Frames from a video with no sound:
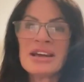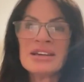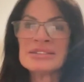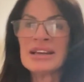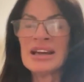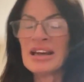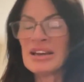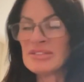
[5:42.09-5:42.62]

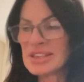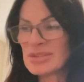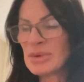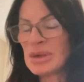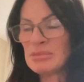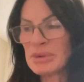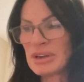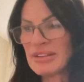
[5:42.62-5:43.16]
I have a
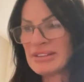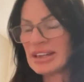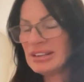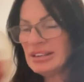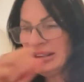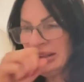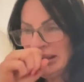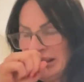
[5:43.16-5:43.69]
twin brother,
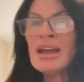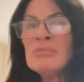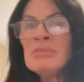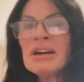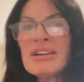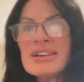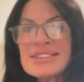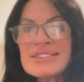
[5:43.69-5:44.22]
and
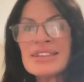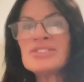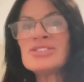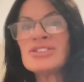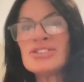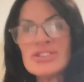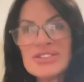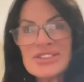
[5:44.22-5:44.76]
my cousin
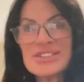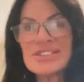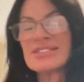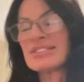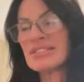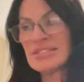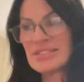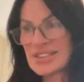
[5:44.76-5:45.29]

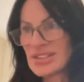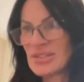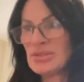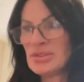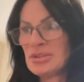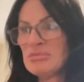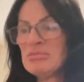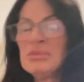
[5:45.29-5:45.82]
introduced us
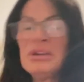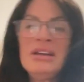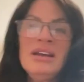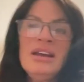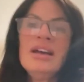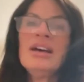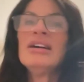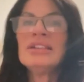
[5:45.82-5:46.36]
to him.
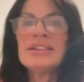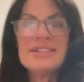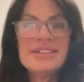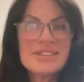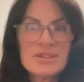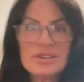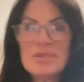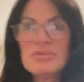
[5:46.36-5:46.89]

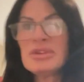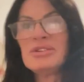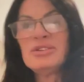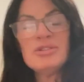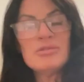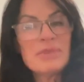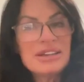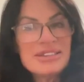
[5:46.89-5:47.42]
He's going to be the
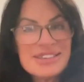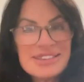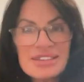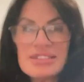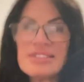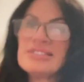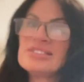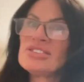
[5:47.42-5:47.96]
new
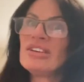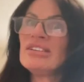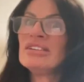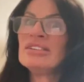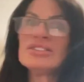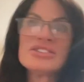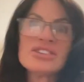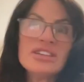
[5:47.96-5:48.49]
minister of the
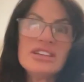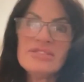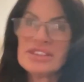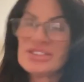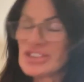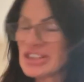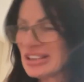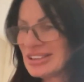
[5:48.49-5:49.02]
church,
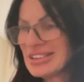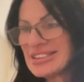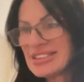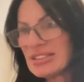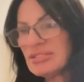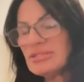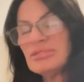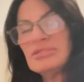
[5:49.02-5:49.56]

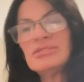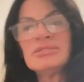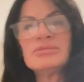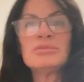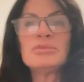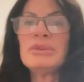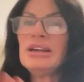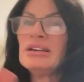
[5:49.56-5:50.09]

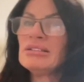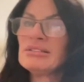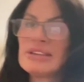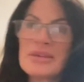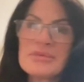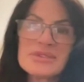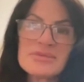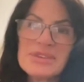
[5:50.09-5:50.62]
evangelical. Well,
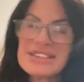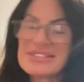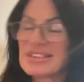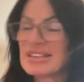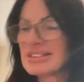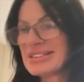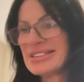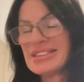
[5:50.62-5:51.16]
that was me
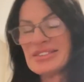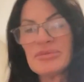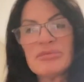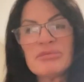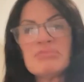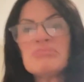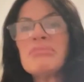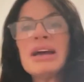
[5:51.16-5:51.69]
started.
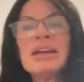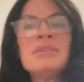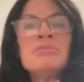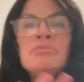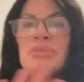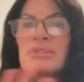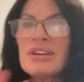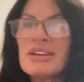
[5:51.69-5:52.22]

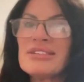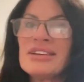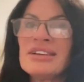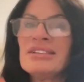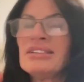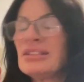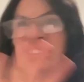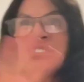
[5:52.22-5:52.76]
My
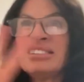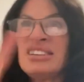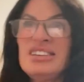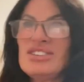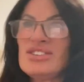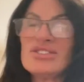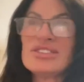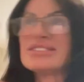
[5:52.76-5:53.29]
brother,
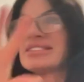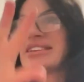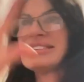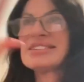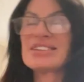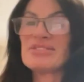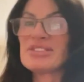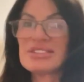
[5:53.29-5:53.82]
he just
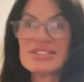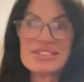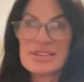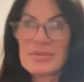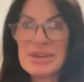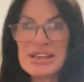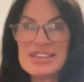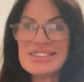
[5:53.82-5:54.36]
thinks everything's
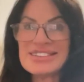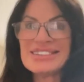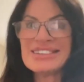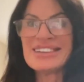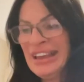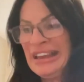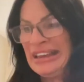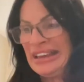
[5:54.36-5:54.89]
amazing.
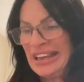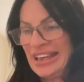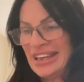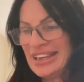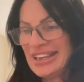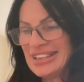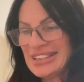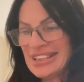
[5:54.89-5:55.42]

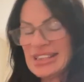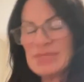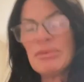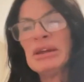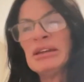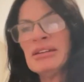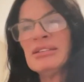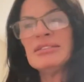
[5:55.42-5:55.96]
He says,
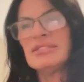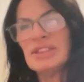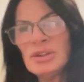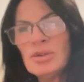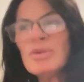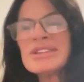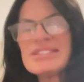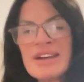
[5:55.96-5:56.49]
but the
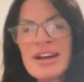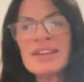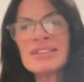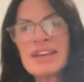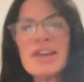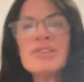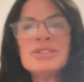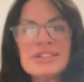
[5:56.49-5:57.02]
Noah's
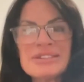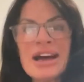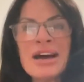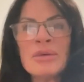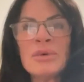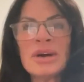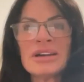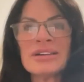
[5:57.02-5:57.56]
Ark, how did
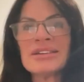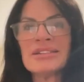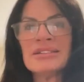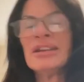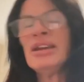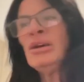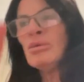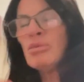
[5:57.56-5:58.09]
that work?
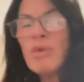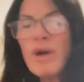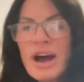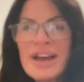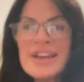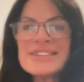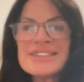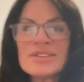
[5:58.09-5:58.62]
And
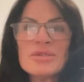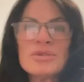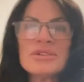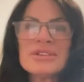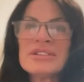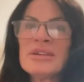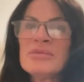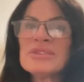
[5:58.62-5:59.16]
what is
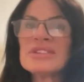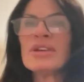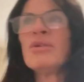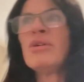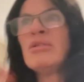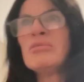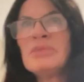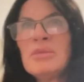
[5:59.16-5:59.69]
God? And it was
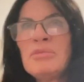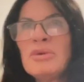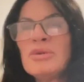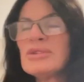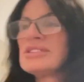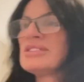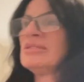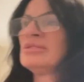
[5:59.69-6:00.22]

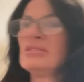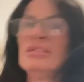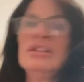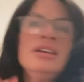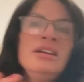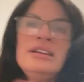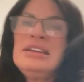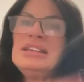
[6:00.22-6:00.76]
omnipotent.
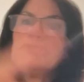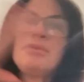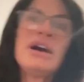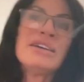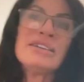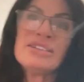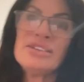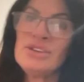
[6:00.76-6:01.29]
He's
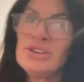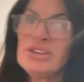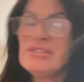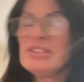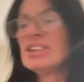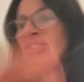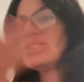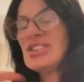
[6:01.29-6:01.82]
part of the
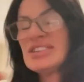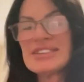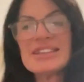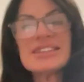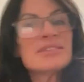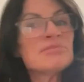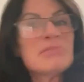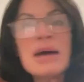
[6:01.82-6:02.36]
universe. He
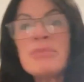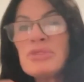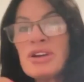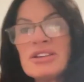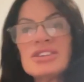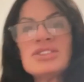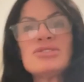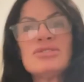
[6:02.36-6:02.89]
says, my
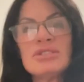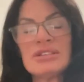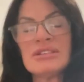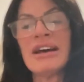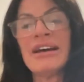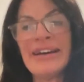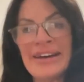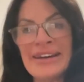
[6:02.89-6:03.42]
brother took
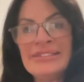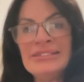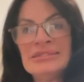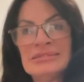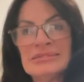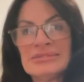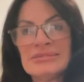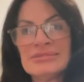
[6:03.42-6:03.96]
that in.